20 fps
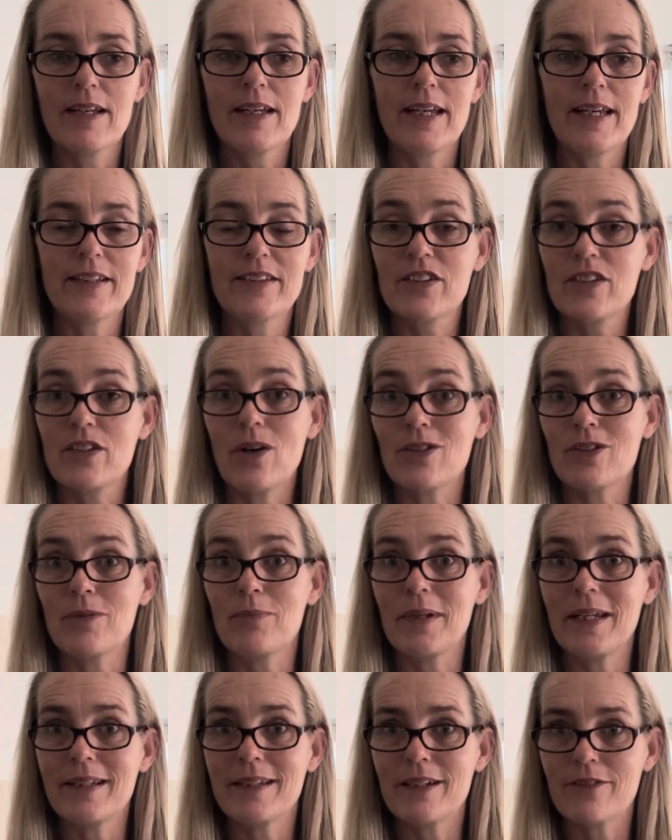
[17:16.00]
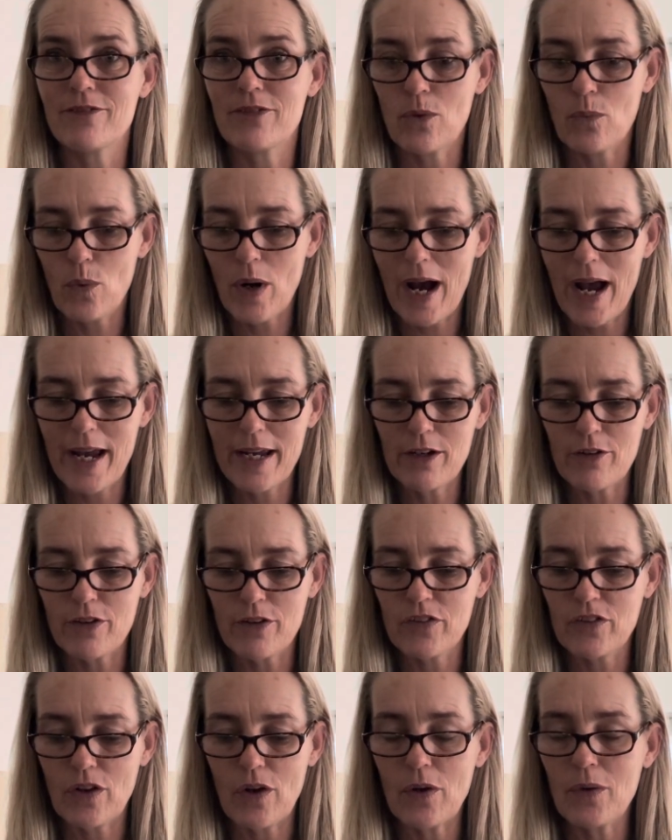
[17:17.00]
it's got to be a different way or a
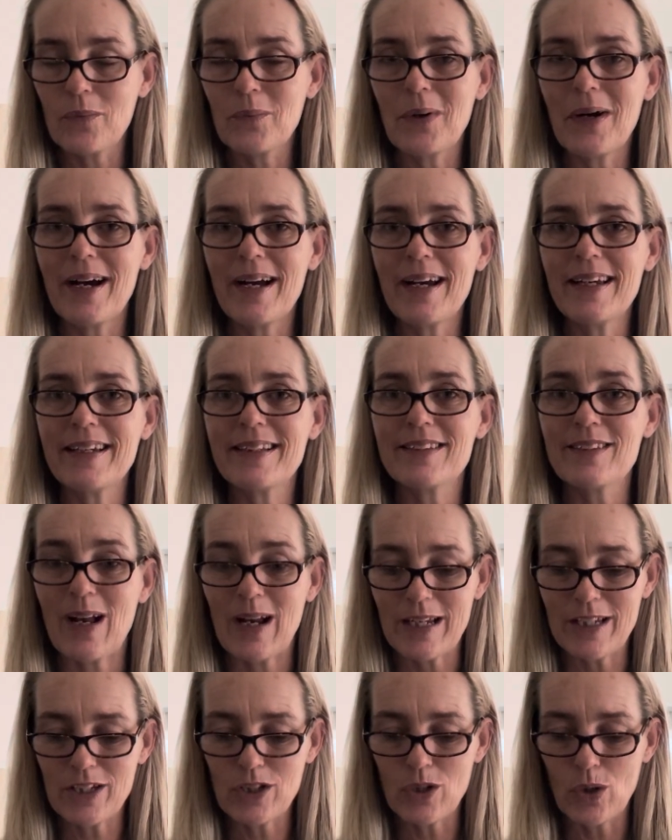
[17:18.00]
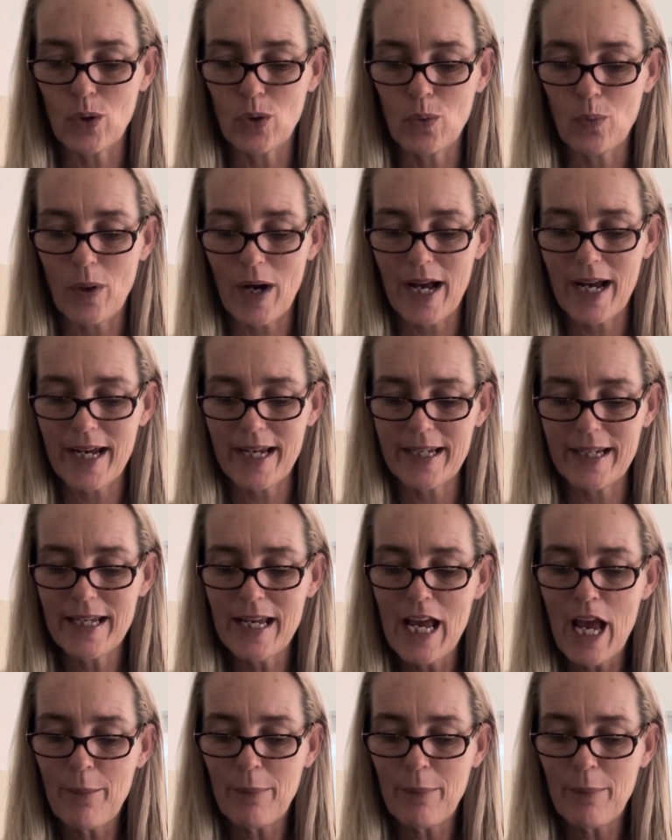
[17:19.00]
certain way. It's only your way.